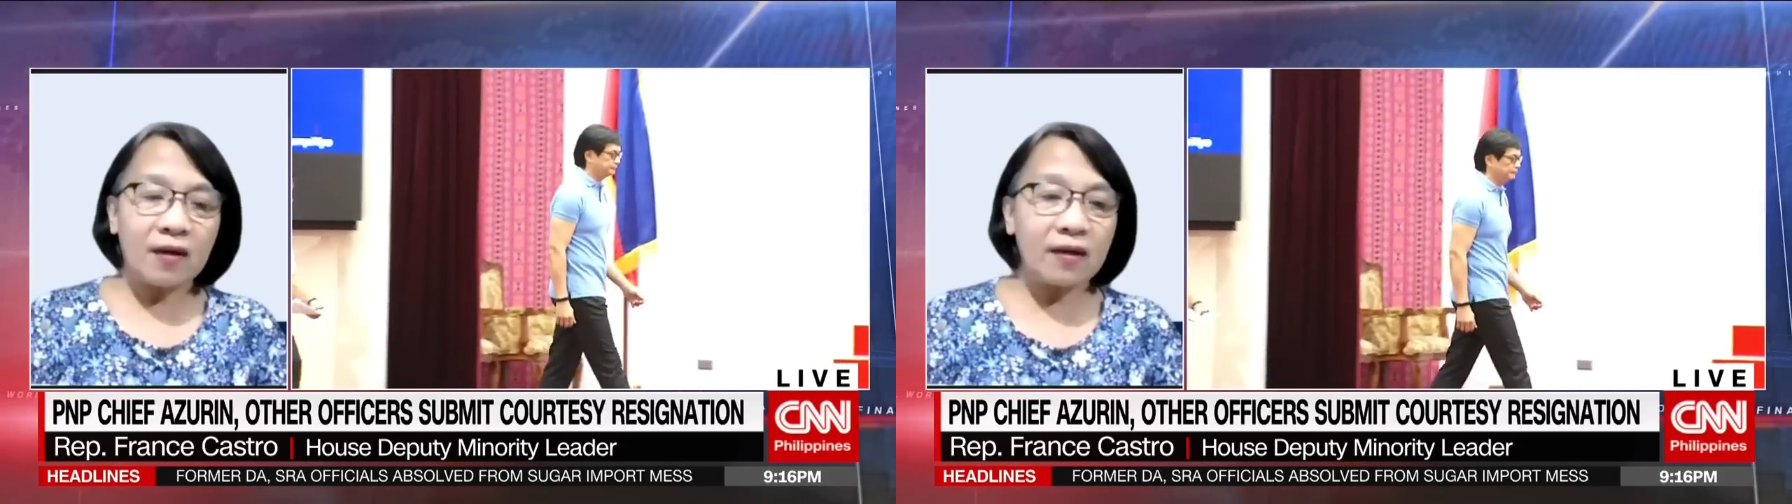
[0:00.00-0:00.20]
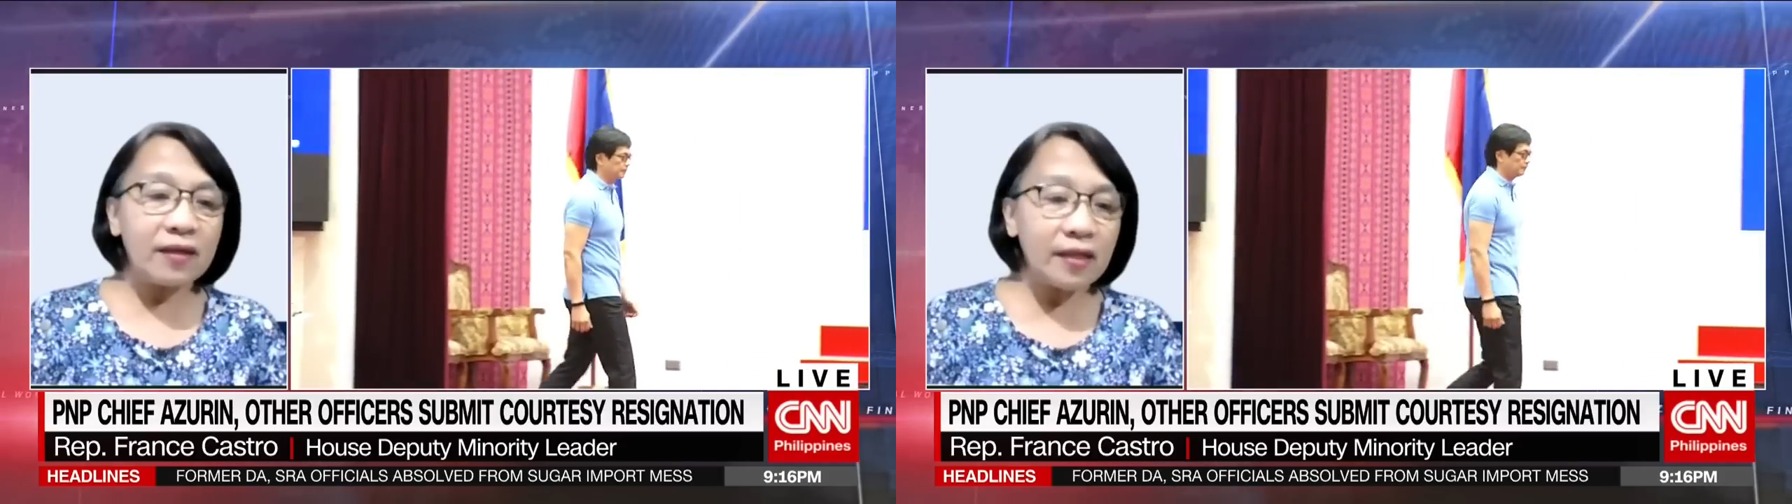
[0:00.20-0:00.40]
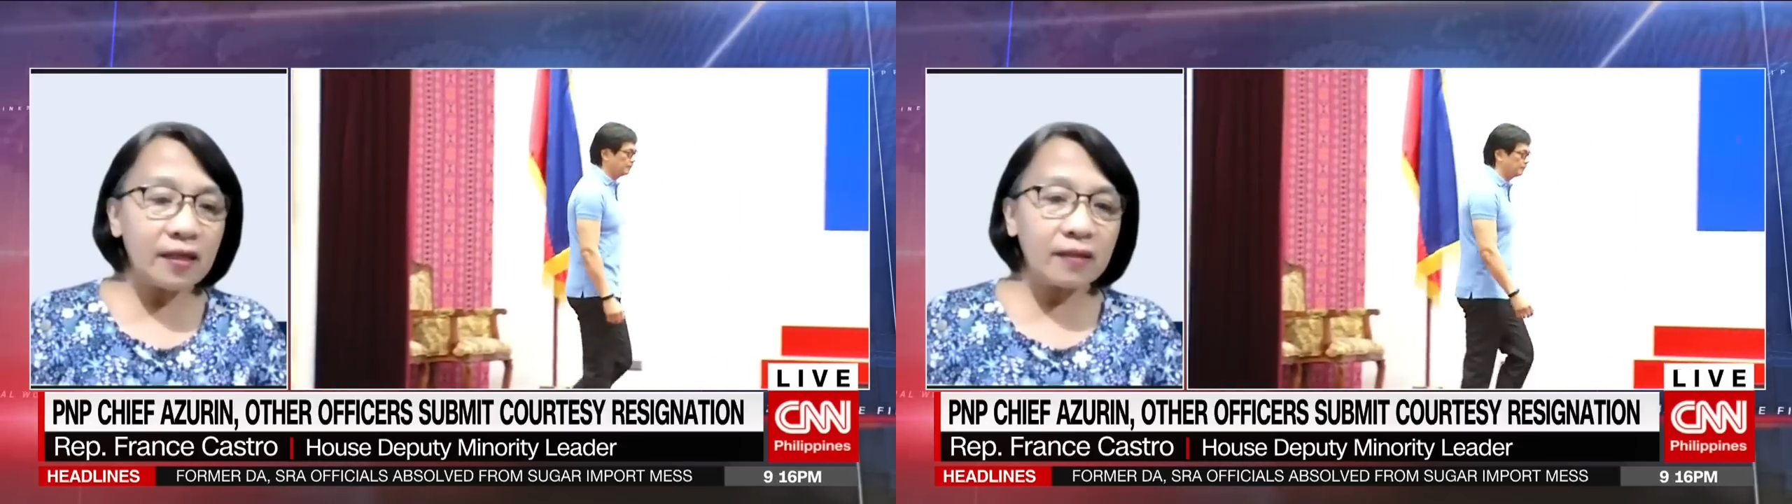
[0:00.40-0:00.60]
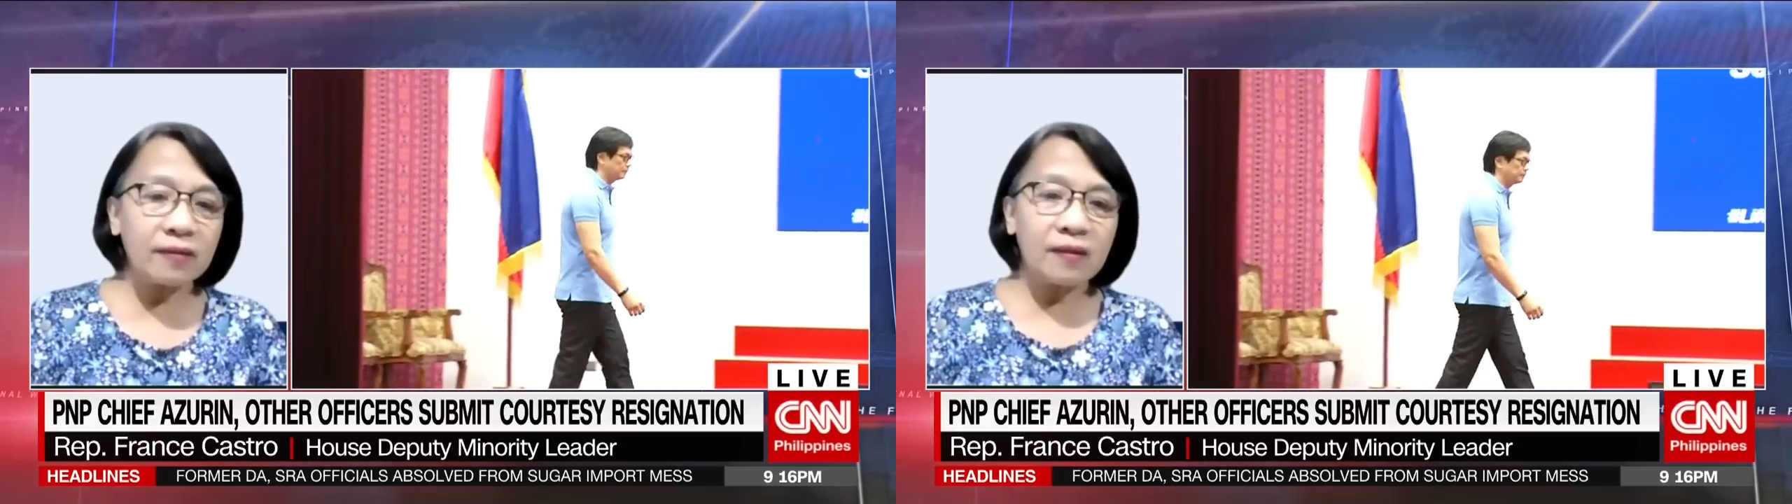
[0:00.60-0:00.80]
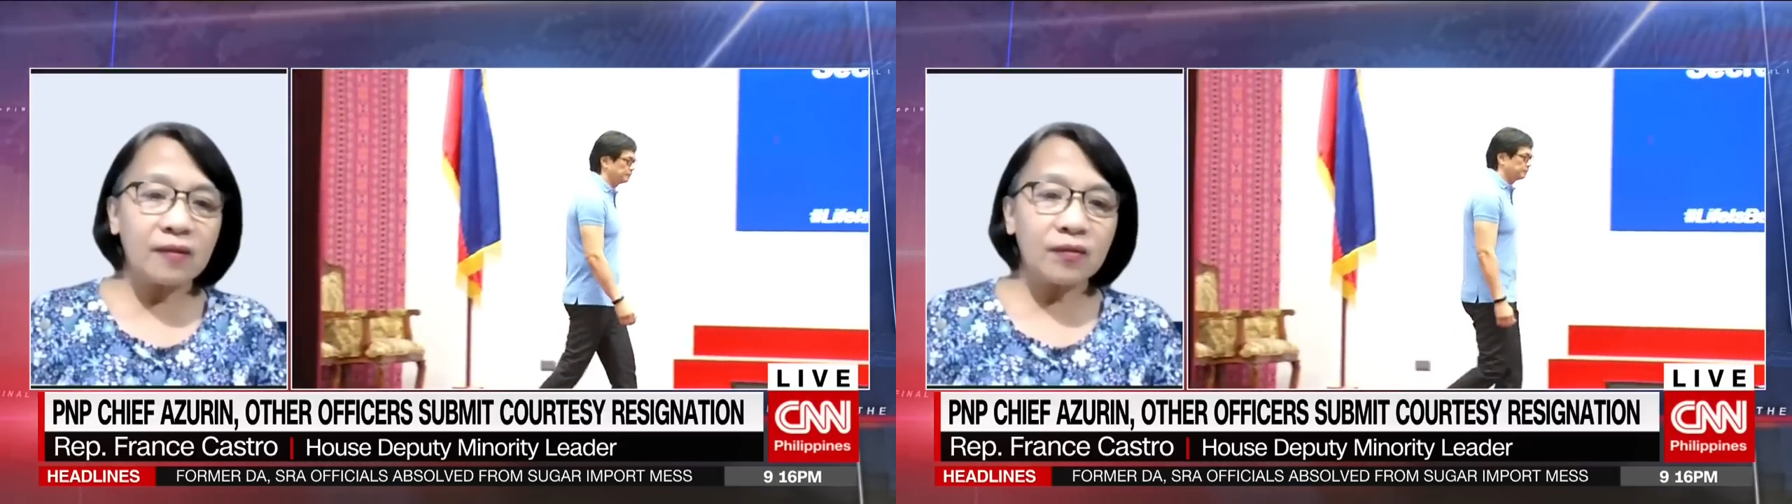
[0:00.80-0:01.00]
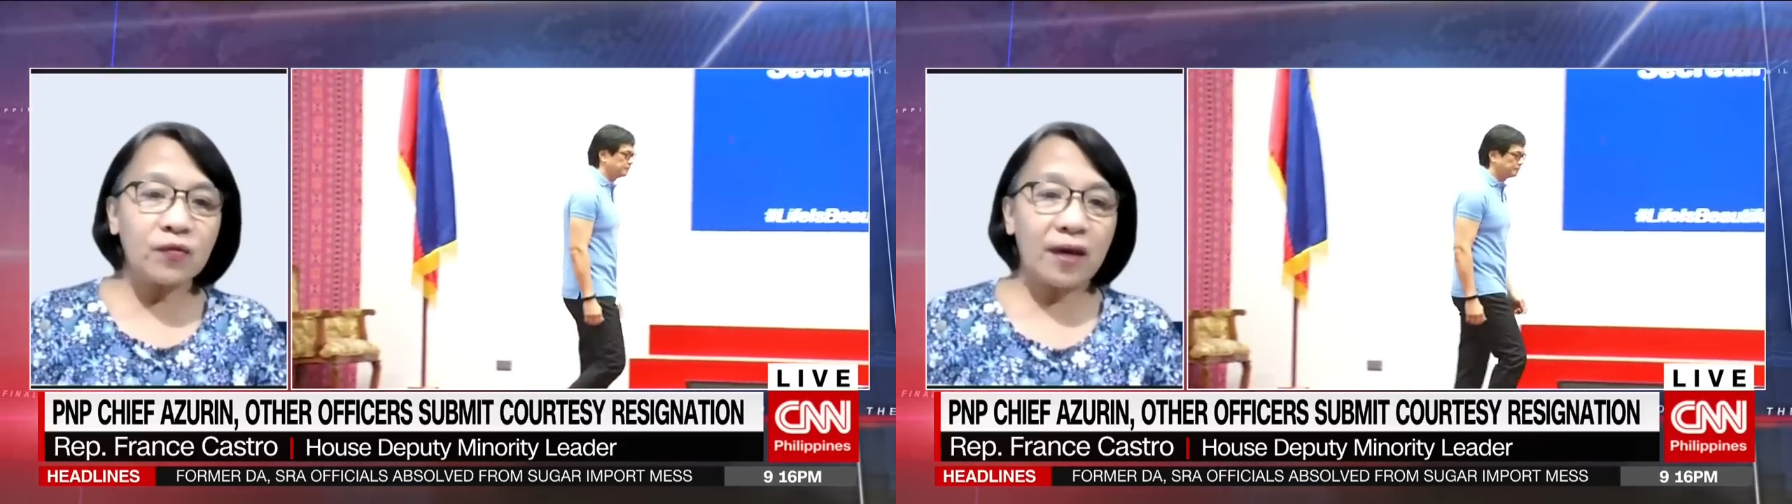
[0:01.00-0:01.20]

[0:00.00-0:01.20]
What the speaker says: colonel to